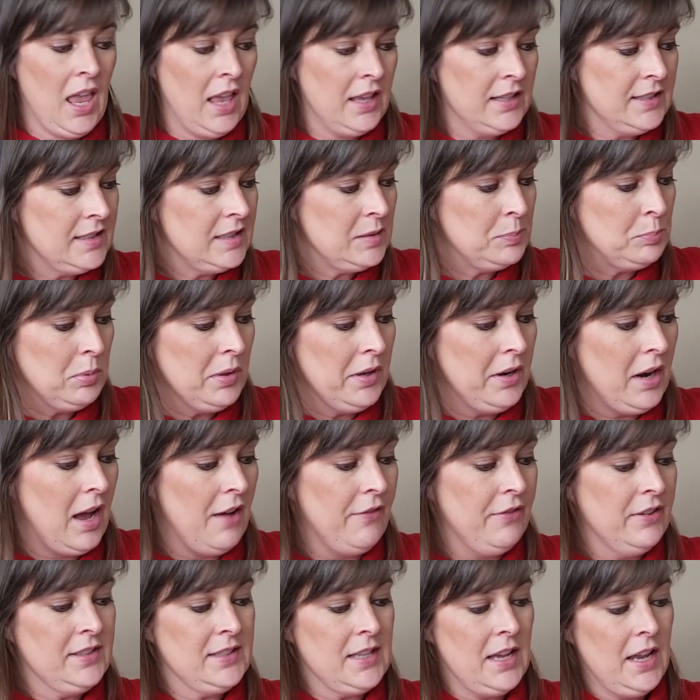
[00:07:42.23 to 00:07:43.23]
split
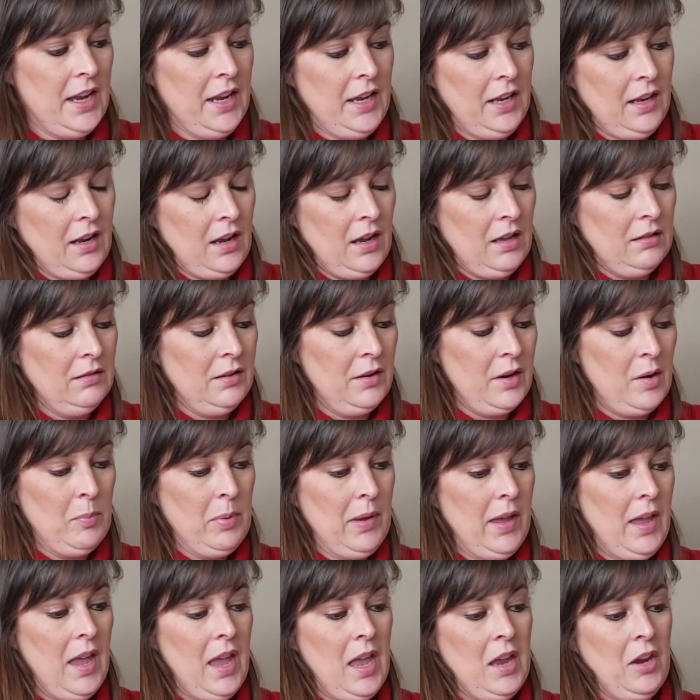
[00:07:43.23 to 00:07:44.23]
off a little
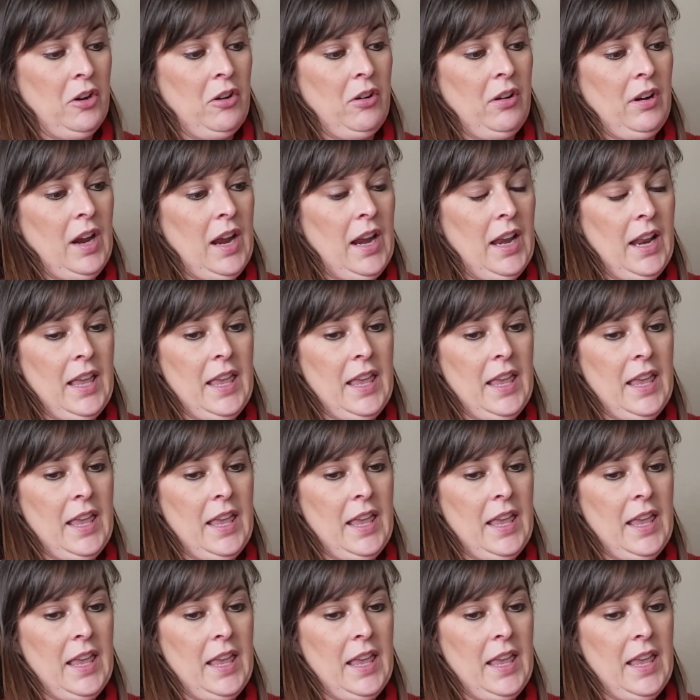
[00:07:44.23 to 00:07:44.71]
bit and create